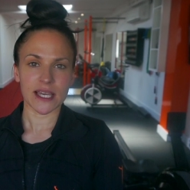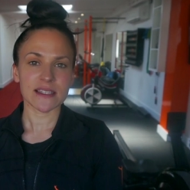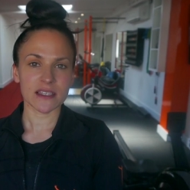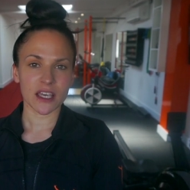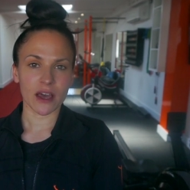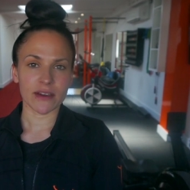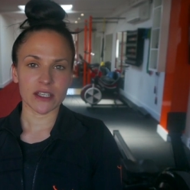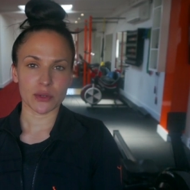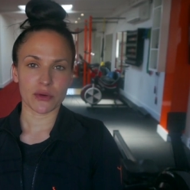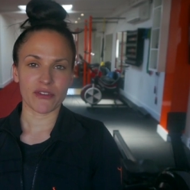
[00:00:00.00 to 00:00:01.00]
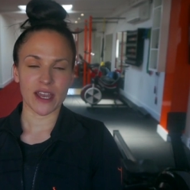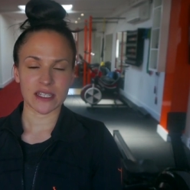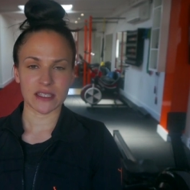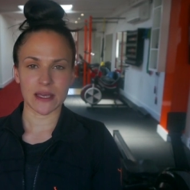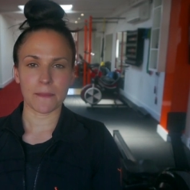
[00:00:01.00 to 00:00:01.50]
isn't going to
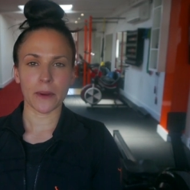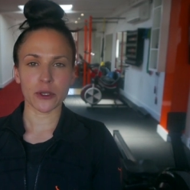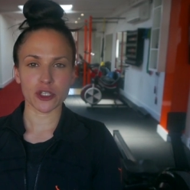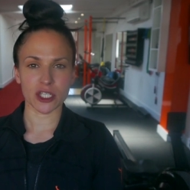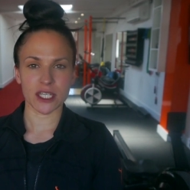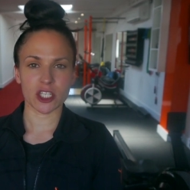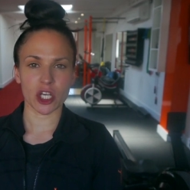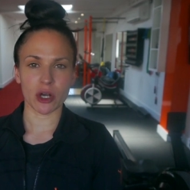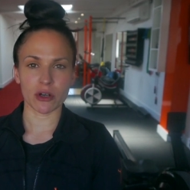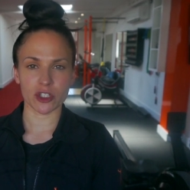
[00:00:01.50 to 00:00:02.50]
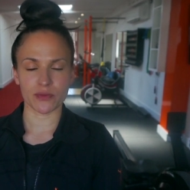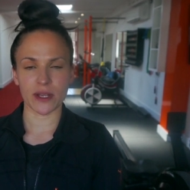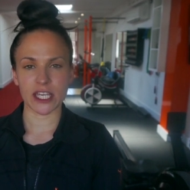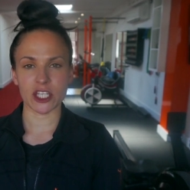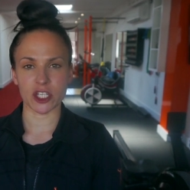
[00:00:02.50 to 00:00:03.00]
affect the emotionally charged
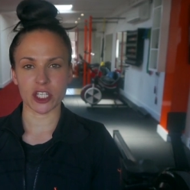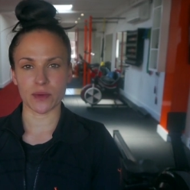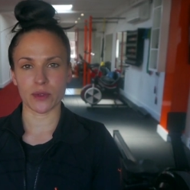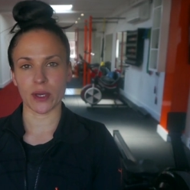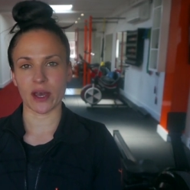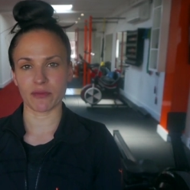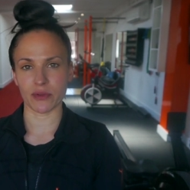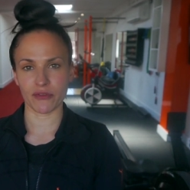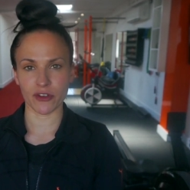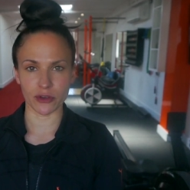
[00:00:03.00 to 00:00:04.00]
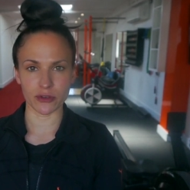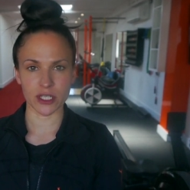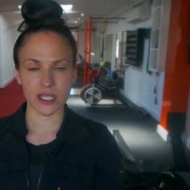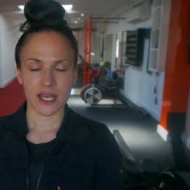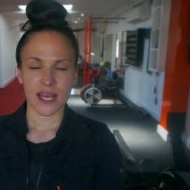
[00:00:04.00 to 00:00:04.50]
relationship you have with
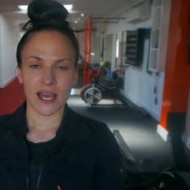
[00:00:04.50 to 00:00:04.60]
food.